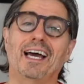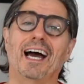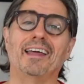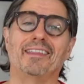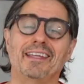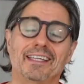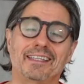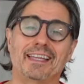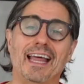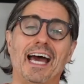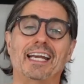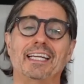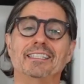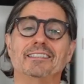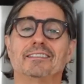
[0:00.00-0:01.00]
I think
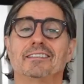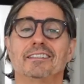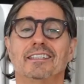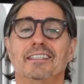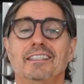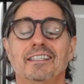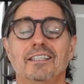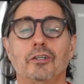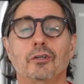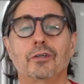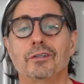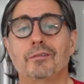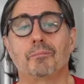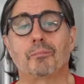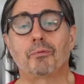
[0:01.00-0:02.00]
that is
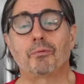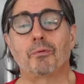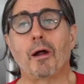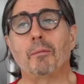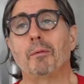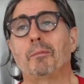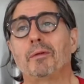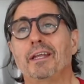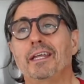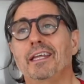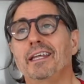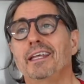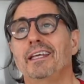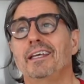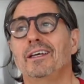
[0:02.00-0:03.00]

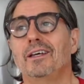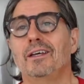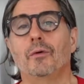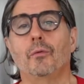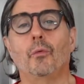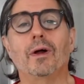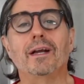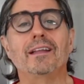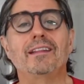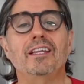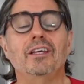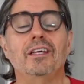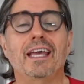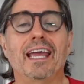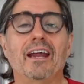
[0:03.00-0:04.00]
probably one of
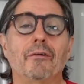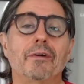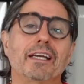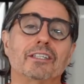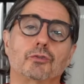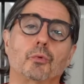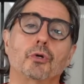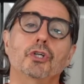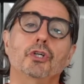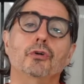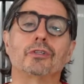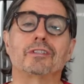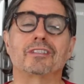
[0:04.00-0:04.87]
the areas where you'll